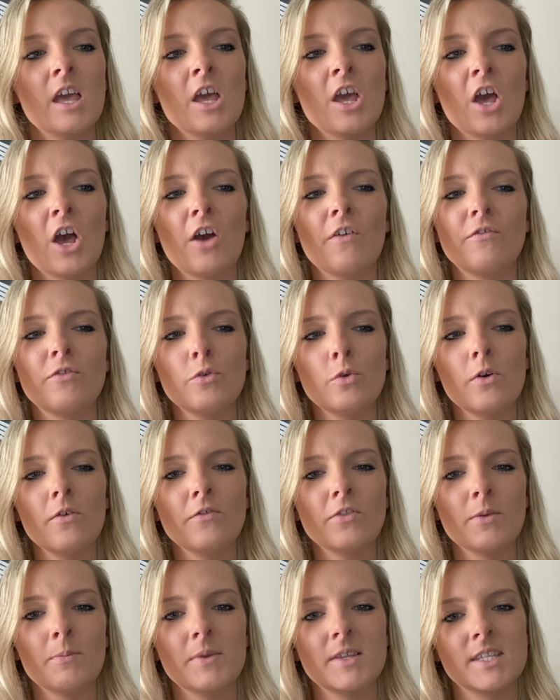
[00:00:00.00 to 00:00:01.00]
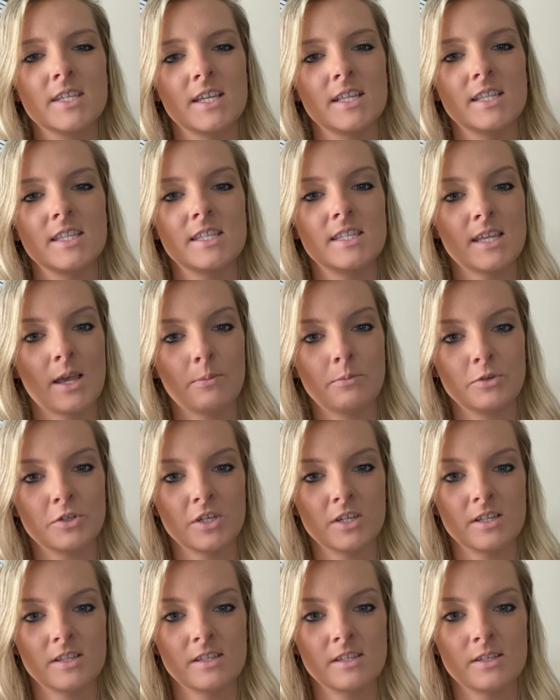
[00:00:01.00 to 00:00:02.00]
A few of the
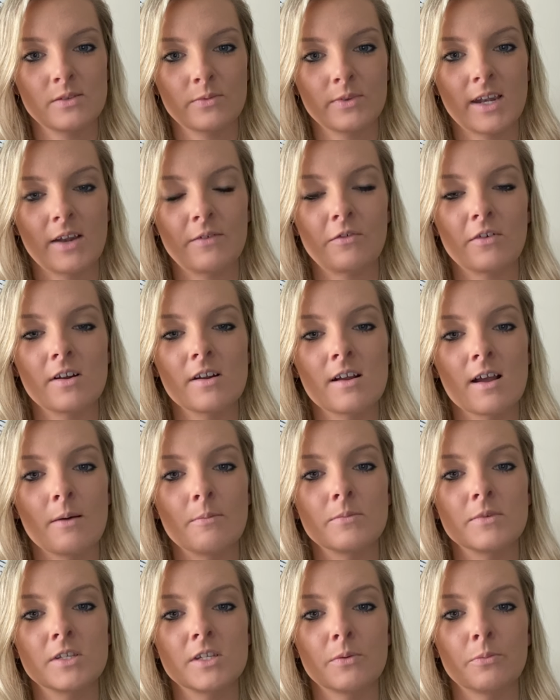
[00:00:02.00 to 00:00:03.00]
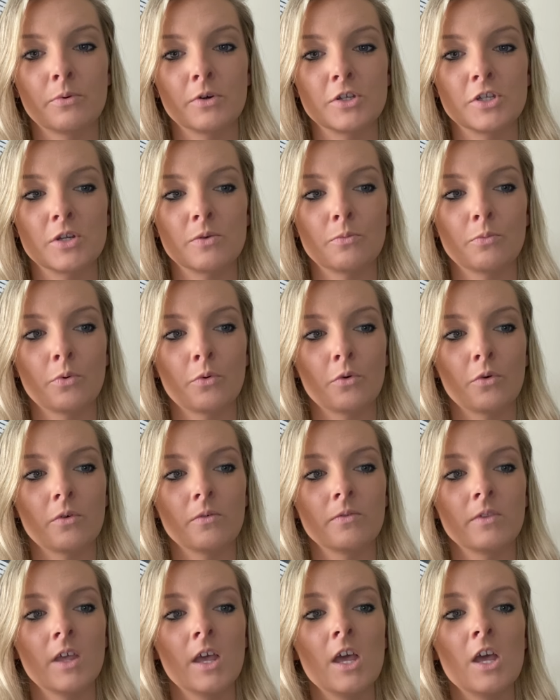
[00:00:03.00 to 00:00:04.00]
misconceptions whenever it comes to push and
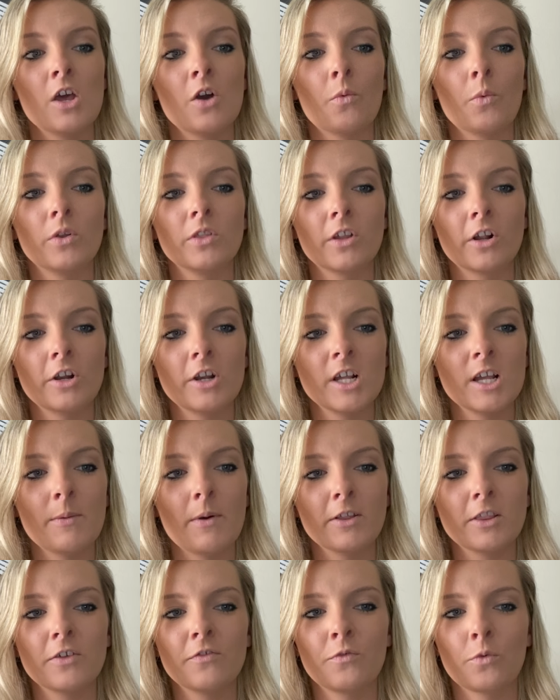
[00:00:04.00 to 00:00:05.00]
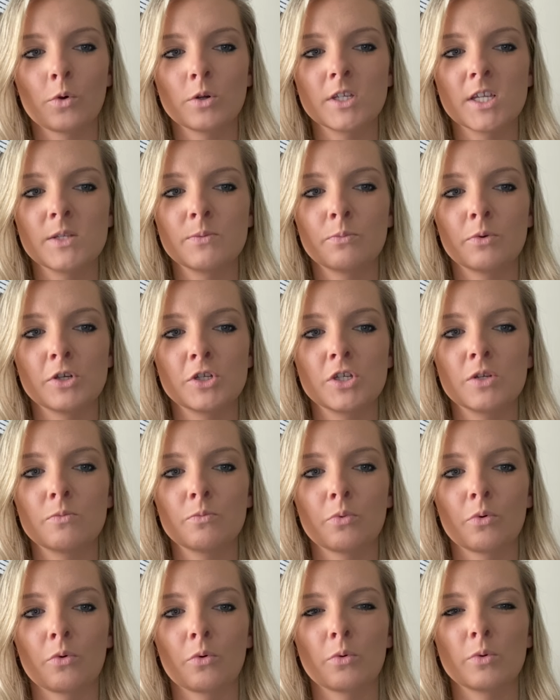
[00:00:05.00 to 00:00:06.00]
pull. When learning about the forces push and
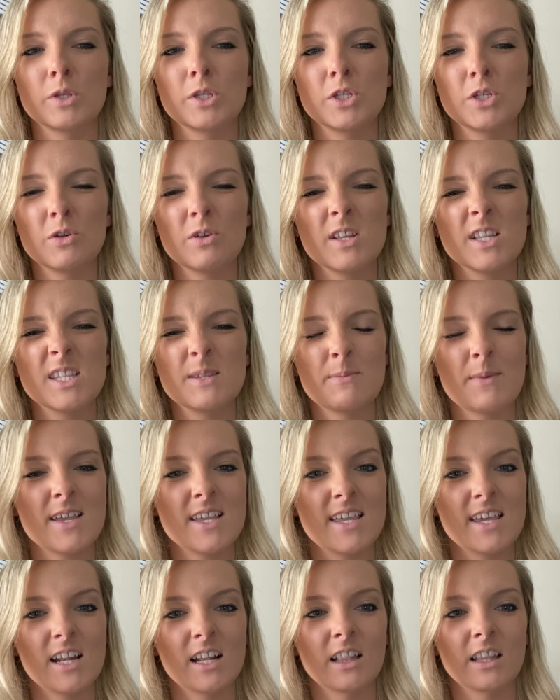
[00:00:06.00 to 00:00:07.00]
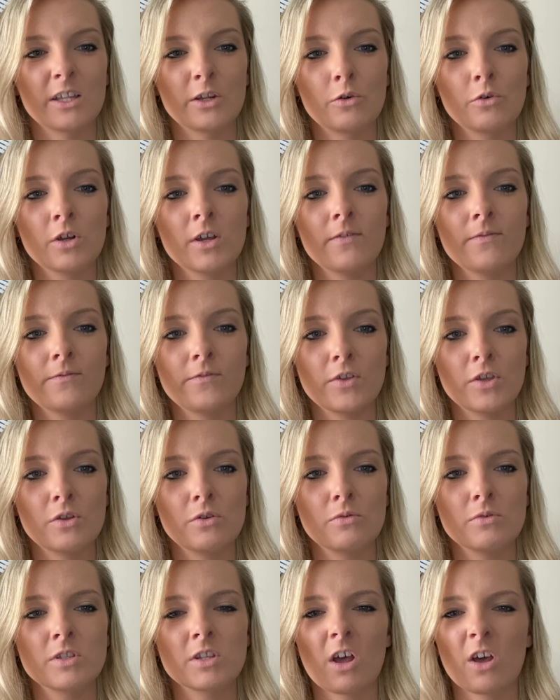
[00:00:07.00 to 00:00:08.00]
pull, students may get a little
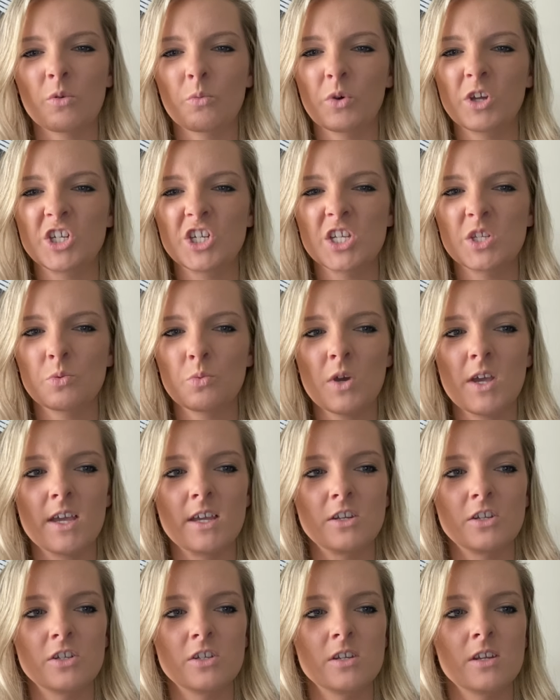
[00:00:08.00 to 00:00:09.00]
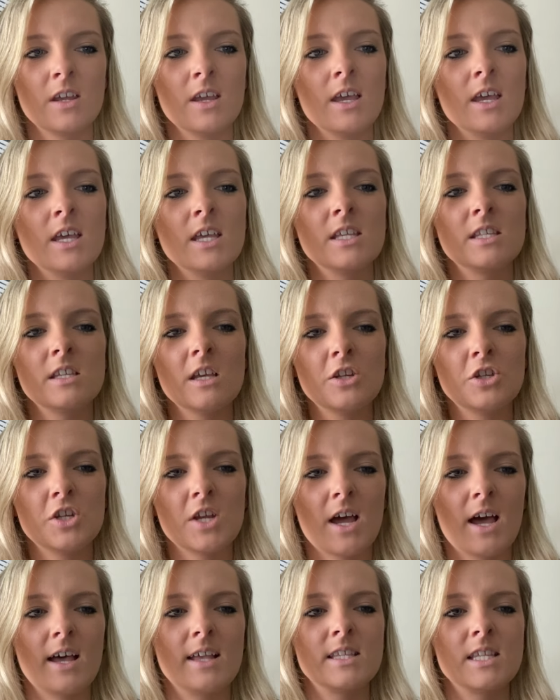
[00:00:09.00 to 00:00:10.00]
confused on which is which, such
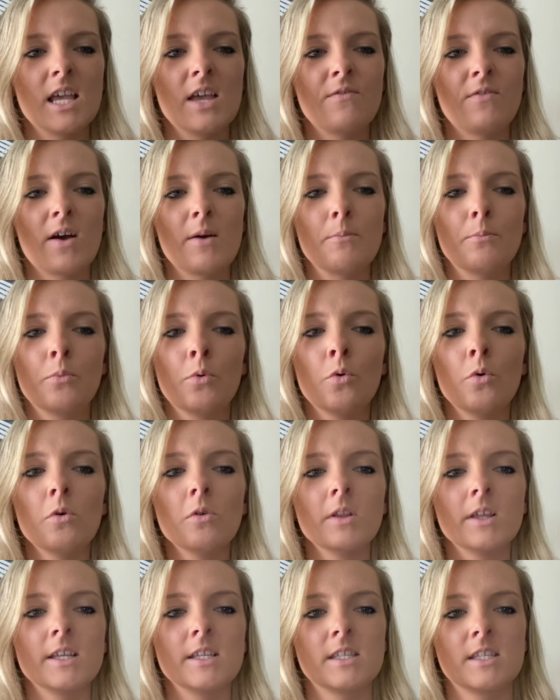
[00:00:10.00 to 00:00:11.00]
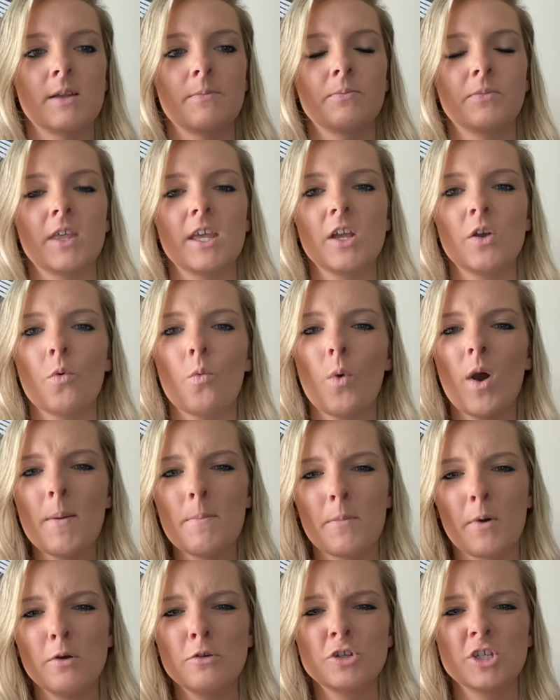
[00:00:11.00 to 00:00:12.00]
as if I'm pulling something, what
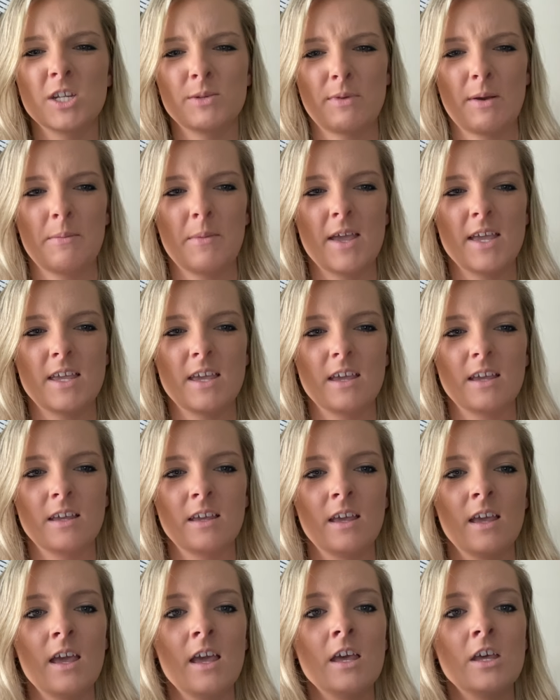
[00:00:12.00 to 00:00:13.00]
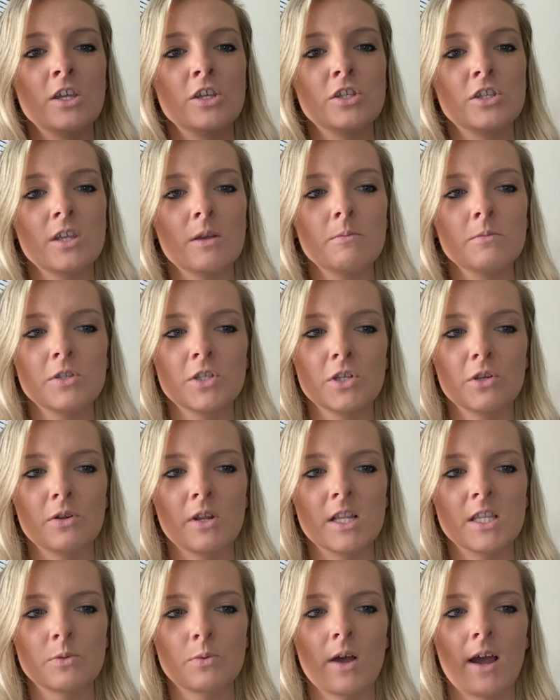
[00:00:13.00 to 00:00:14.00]
motion am I making? Some
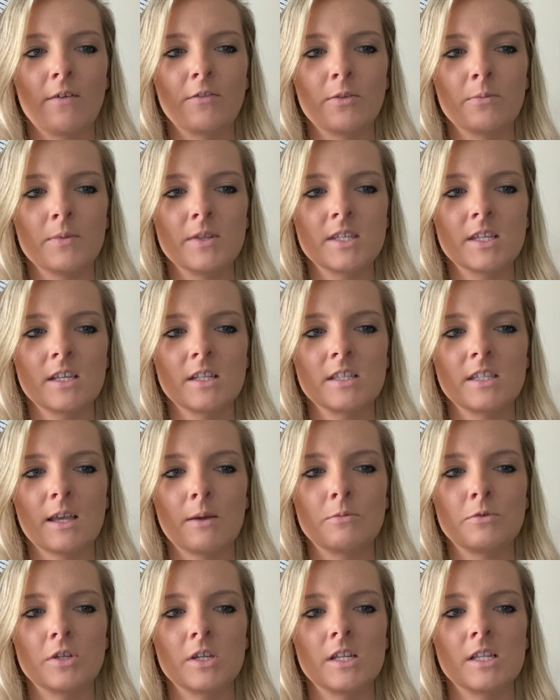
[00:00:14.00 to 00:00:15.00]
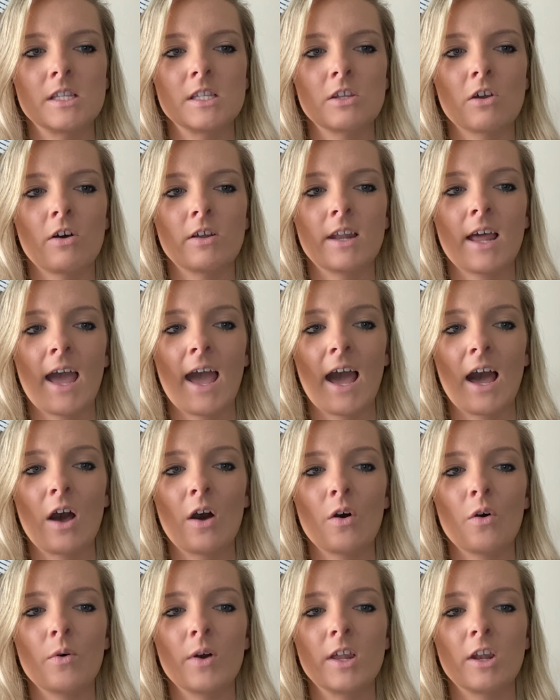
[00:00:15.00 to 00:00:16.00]
students will have the misconceptions on
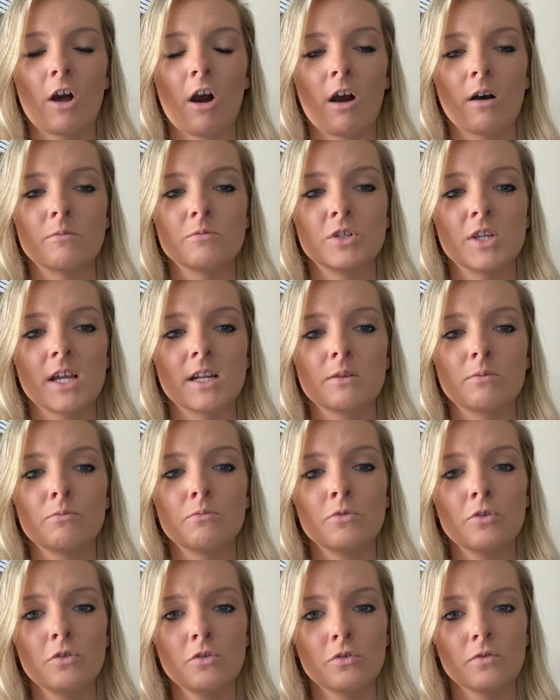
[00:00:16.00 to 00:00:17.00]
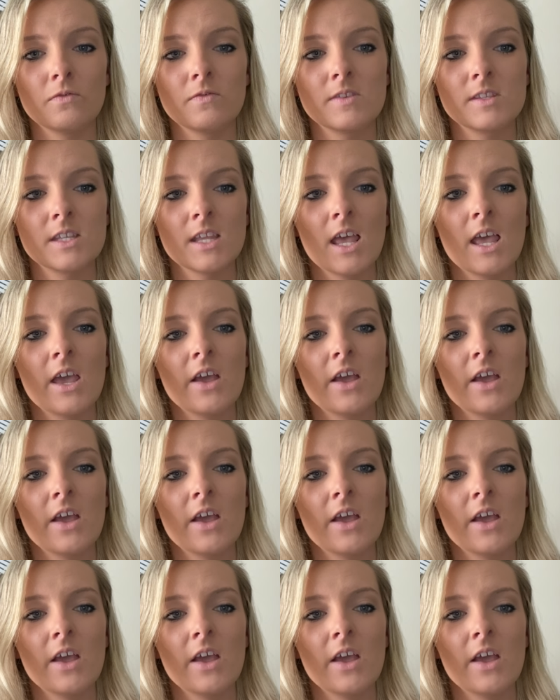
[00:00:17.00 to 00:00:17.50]
how an object moves.